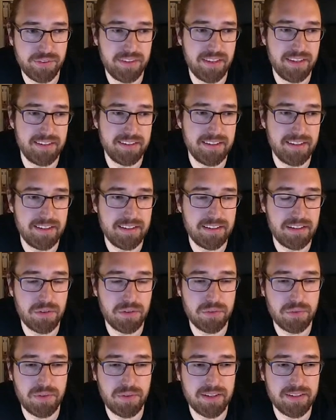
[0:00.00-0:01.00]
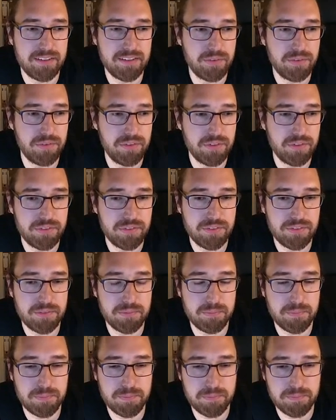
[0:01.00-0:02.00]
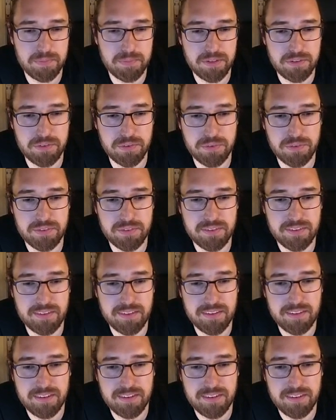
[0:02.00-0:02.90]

so that I don't run into those issues.